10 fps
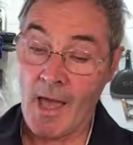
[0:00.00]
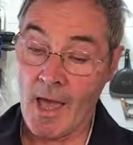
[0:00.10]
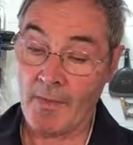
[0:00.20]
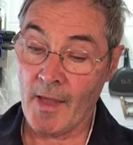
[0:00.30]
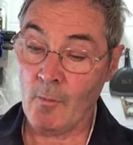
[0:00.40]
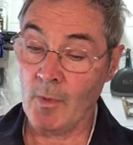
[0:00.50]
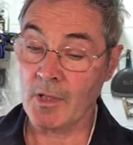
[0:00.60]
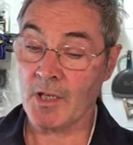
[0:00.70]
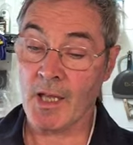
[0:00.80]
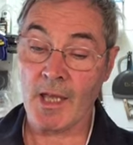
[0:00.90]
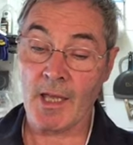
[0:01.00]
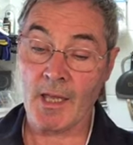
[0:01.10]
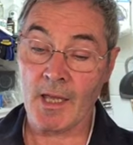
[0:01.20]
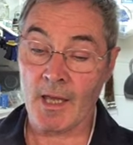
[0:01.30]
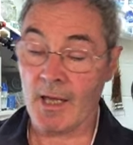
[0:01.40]
and then we'll
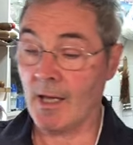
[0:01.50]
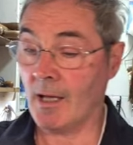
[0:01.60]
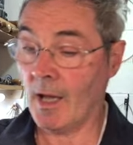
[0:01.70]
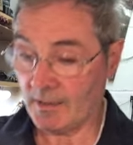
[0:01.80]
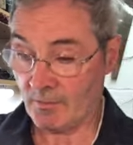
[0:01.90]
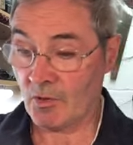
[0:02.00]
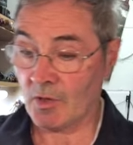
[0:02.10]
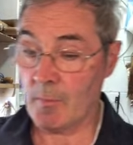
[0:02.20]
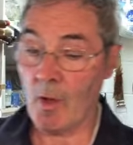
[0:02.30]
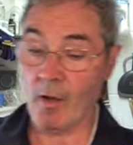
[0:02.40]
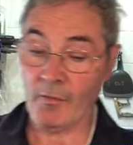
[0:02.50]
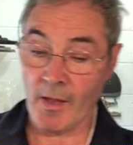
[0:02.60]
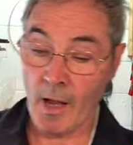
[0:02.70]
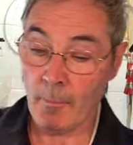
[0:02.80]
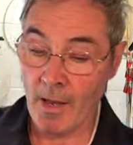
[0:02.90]
see. I'll strip it off
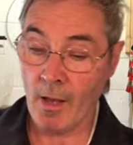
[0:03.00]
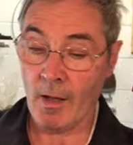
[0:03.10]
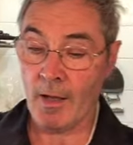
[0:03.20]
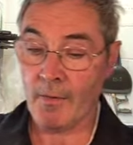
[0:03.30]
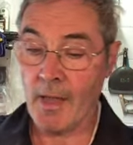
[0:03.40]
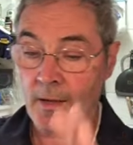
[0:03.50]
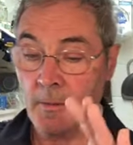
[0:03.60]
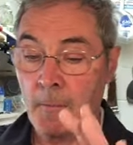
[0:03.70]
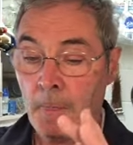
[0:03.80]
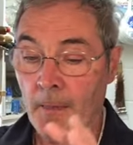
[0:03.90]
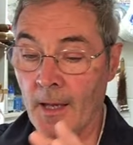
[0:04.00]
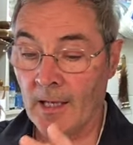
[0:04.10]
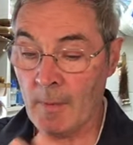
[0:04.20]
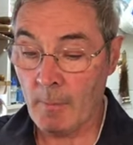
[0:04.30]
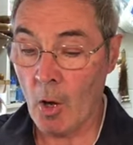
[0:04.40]
then. And then
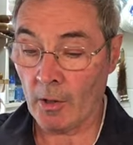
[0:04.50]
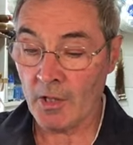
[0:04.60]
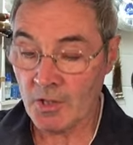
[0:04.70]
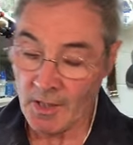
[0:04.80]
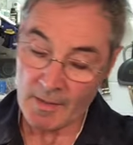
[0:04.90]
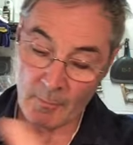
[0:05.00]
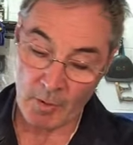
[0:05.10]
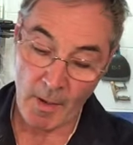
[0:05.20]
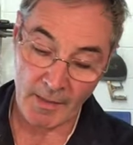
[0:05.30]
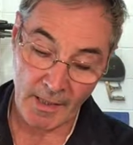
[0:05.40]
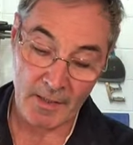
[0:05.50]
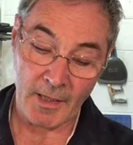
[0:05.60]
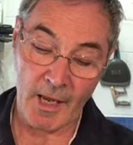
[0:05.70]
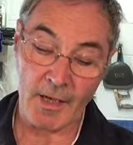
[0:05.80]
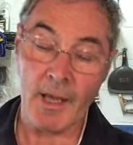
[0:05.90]
it'll be polished, then put it back together
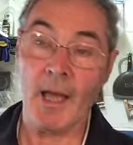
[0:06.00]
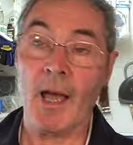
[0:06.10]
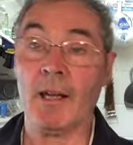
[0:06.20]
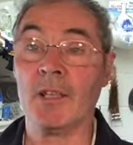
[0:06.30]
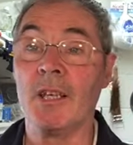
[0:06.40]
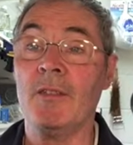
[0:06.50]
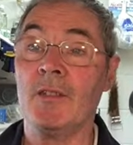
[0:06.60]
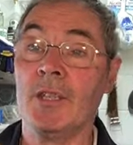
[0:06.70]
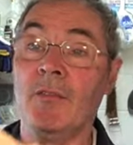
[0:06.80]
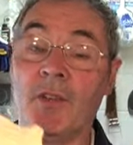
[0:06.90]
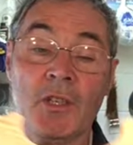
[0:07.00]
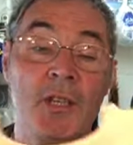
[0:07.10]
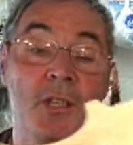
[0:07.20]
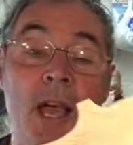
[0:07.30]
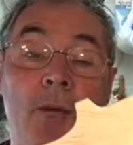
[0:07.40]
again, and I'll see if there's a difference
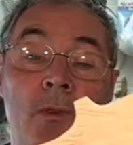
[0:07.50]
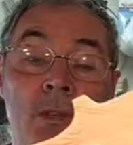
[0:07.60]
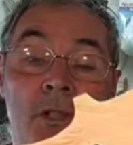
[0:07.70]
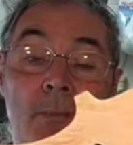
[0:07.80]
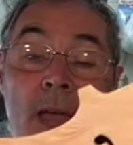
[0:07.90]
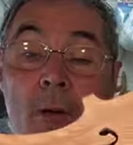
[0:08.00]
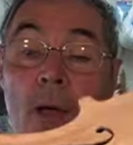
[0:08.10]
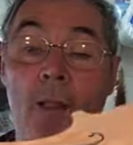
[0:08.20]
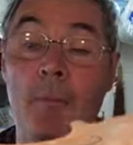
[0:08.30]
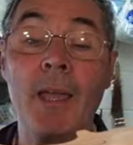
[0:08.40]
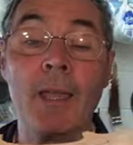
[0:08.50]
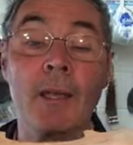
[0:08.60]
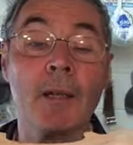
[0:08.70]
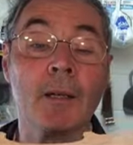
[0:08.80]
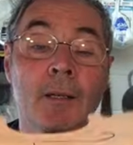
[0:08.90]
in sound, because there may well
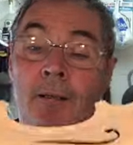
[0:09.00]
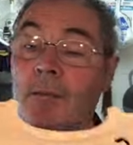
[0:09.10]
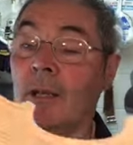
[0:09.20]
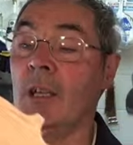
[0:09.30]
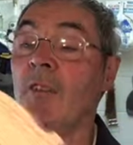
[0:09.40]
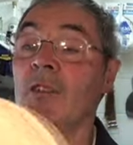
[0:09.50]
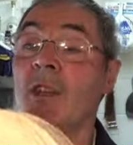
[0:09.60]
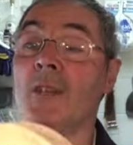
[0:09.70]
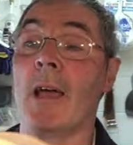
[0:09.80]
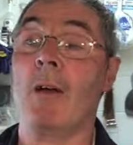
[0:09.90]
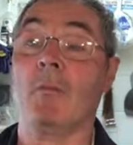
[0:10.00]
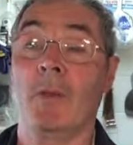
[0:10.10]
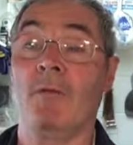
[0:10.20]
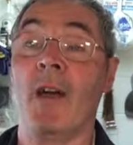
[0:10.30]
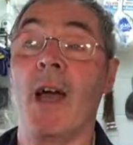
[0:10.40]
be a difference in sound
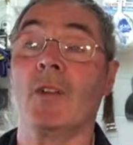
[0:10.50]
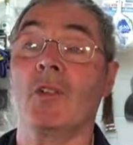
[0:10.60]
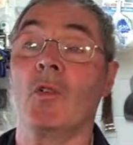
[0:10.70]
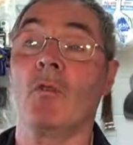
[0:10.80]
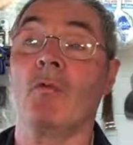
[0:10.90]
with varnished and